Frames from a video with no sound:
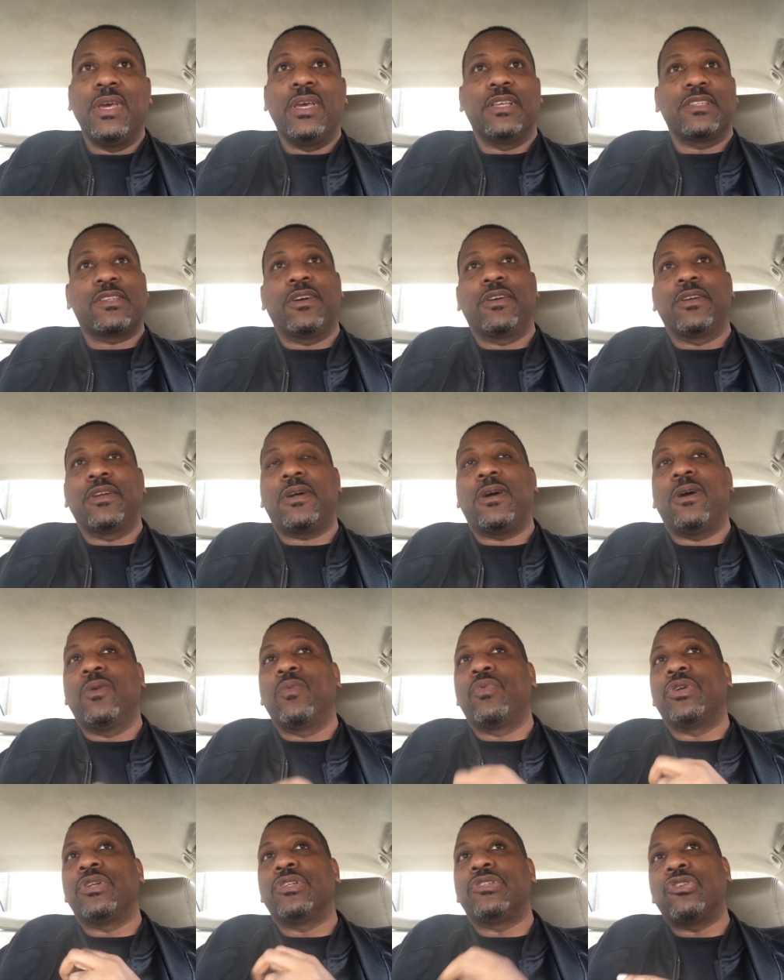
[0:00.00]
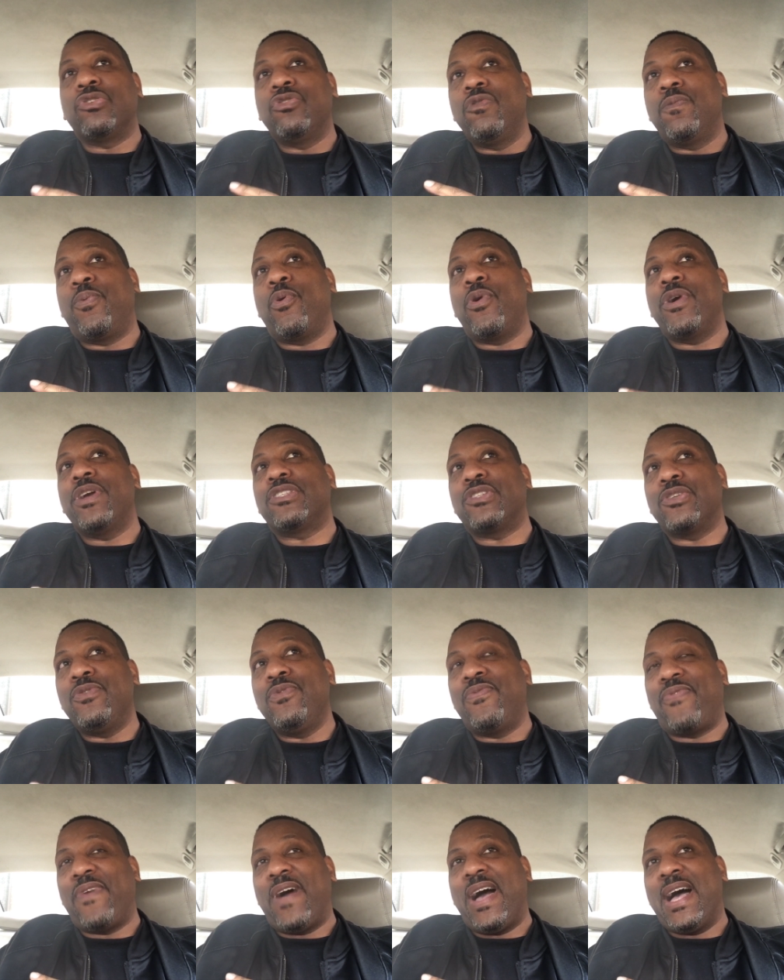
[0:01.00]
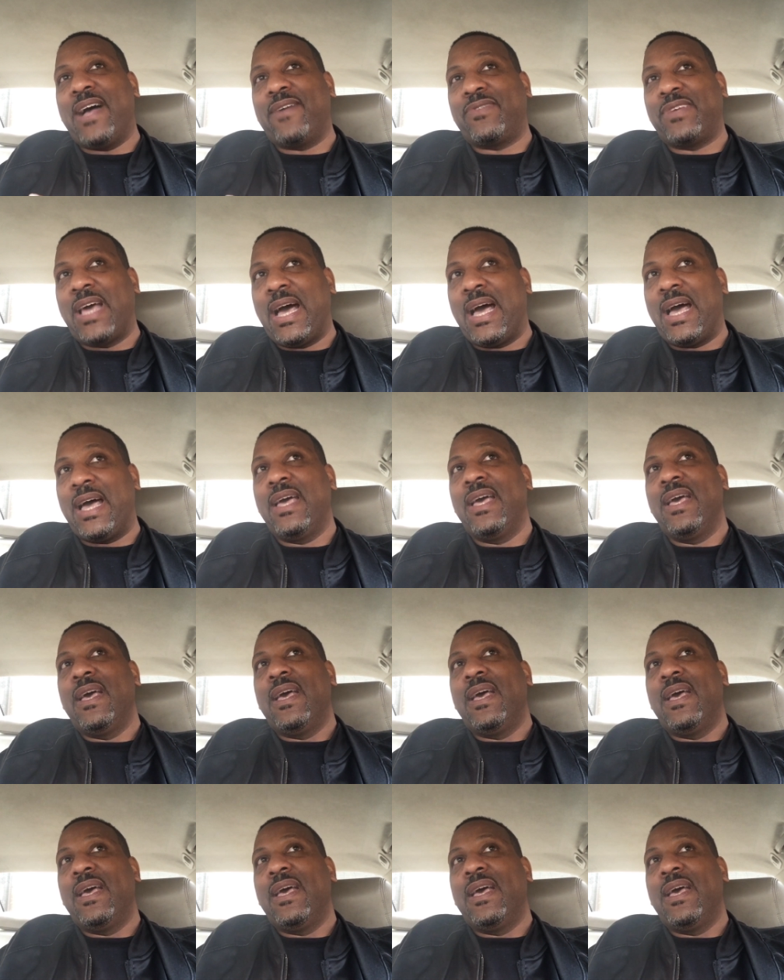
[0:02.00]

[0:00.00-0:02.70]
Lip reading: It's going to come with a 2.25 die.